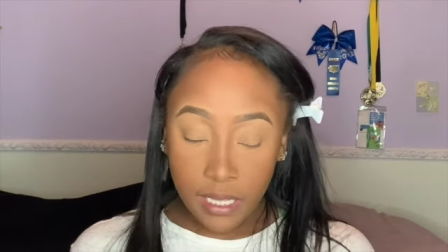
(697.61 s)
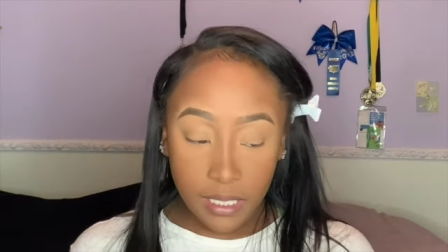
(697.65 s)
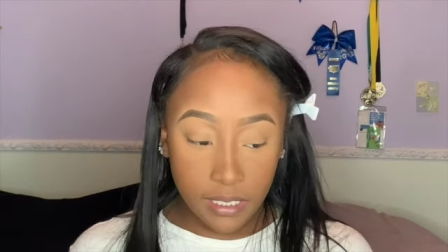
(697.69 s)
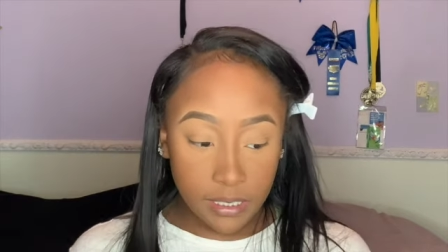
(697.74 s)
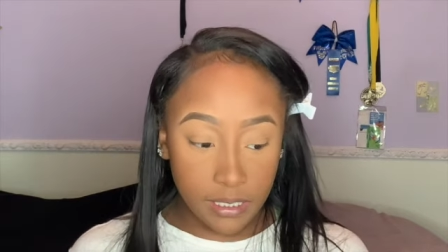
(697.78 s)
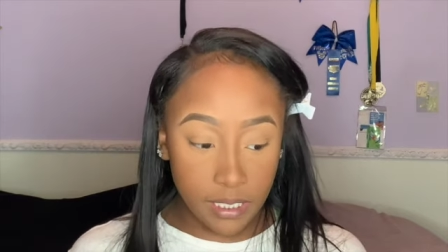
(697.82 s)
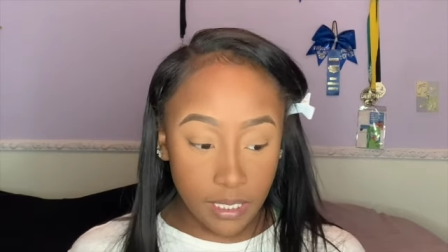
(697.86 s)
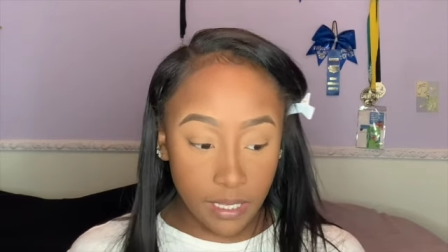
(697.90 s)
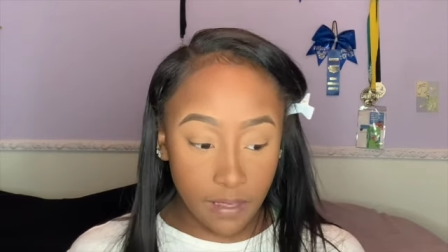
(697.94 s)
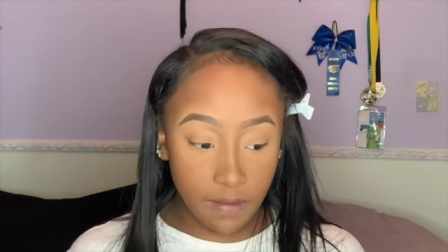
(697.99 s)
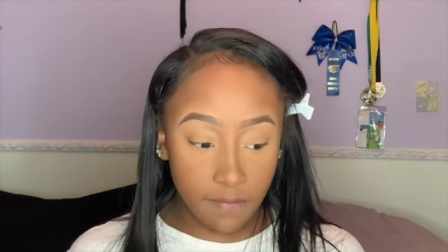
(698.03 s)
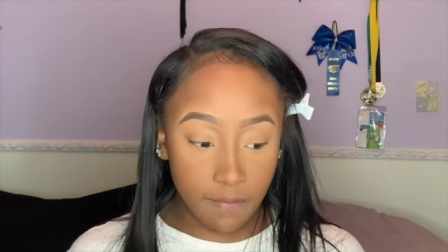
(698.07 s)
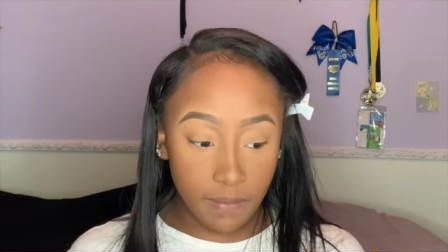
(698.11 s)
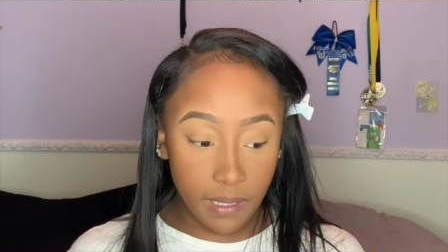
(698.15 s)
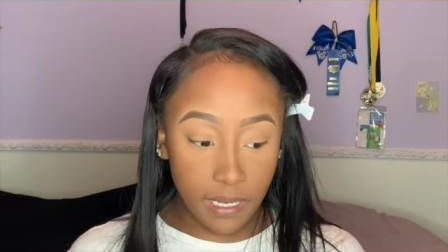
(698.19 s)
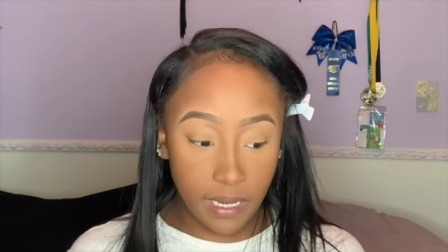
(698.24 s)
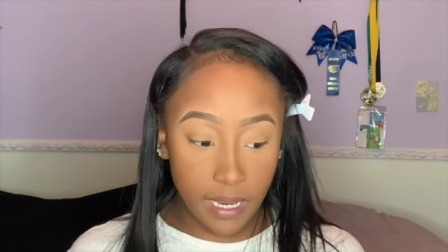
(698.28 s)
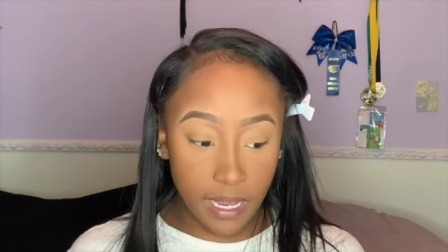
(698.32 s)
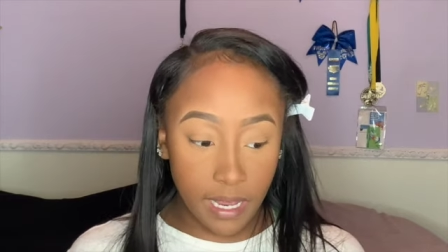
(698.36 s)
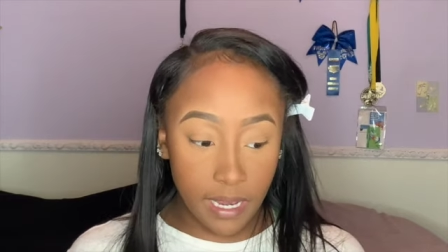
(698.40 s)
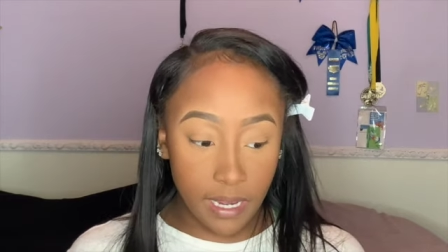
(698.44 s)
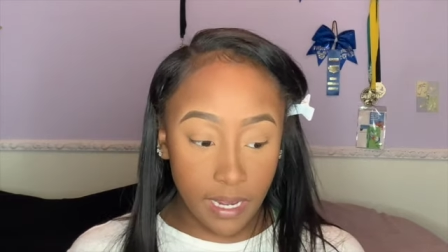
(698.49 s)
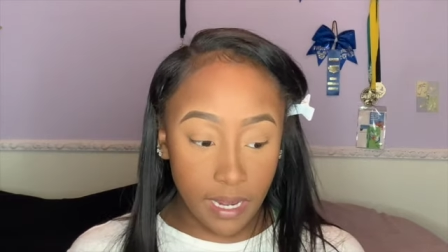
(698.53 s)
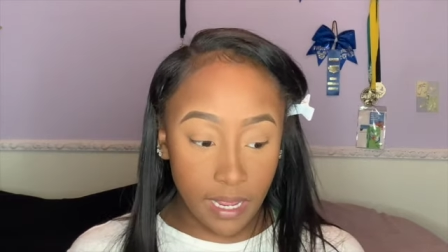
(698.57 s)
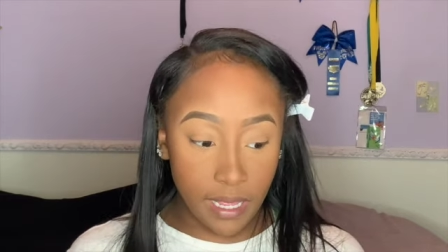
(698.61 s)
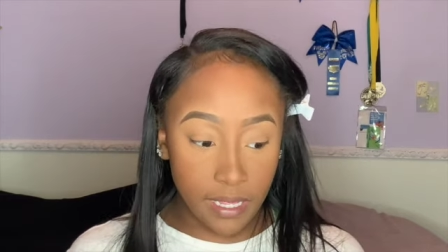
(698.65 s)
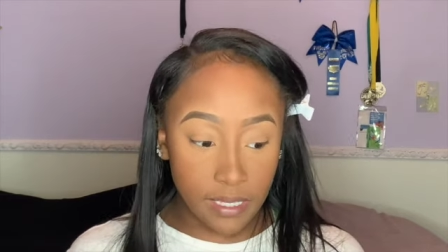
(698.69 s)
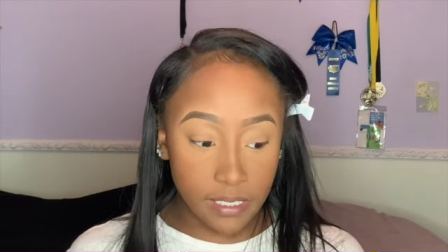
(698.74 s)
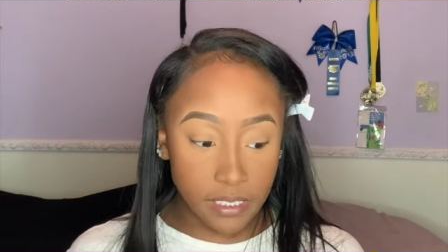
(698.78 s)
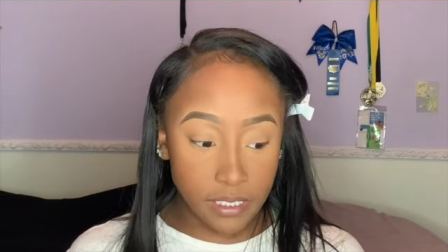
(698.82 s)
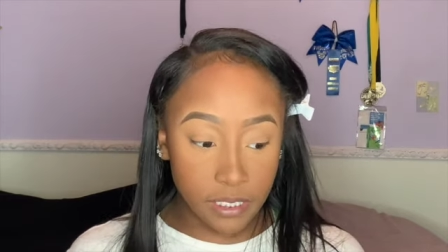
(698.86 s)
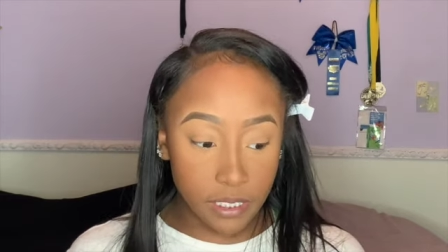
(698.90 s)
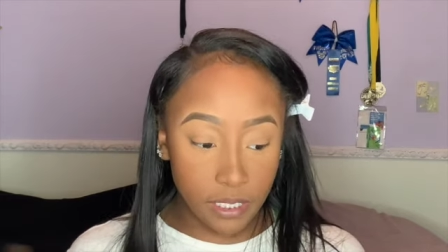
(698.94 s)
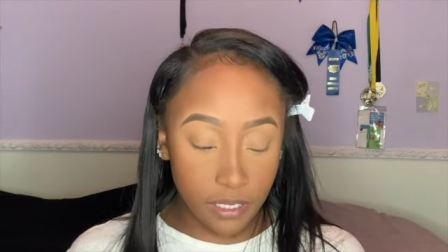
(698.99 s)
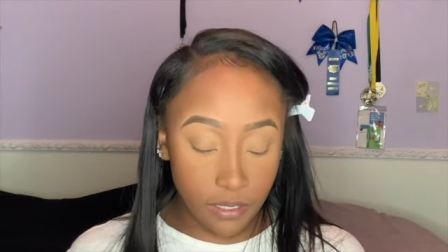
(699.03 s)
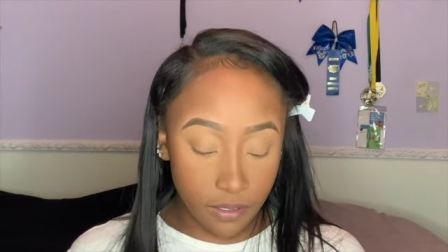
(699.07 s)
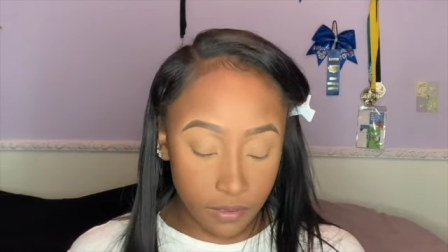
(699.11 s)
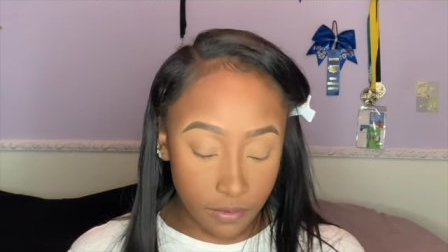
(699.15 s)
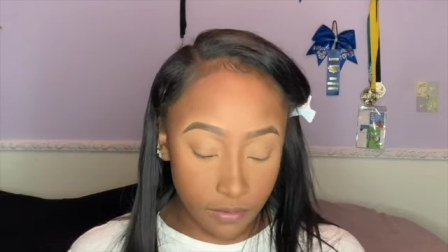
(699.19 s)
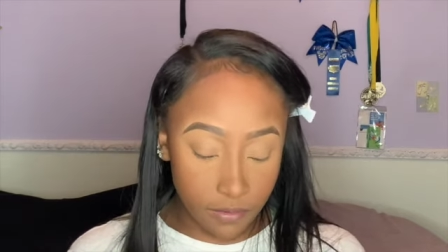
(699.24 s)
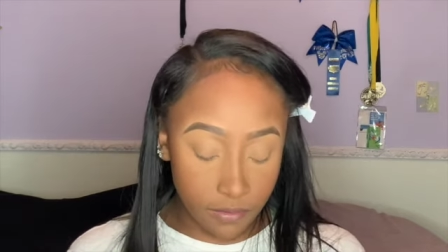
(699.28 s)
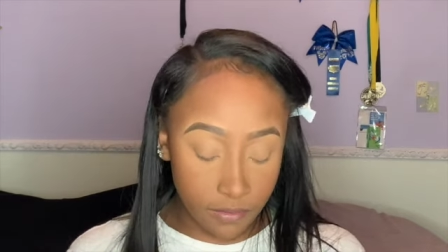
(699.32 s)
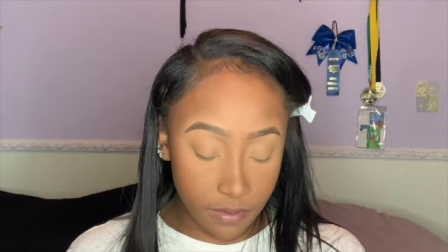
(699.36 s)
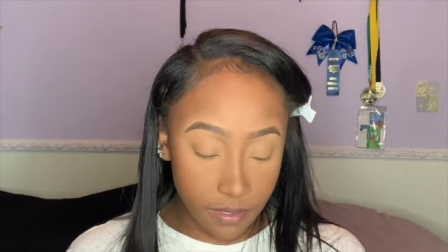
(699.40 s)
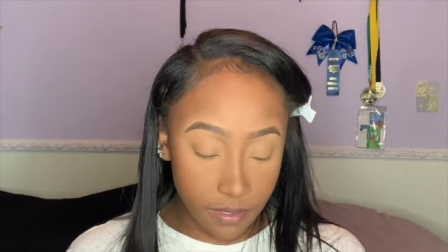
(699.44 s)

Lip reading: to give me that nice, cute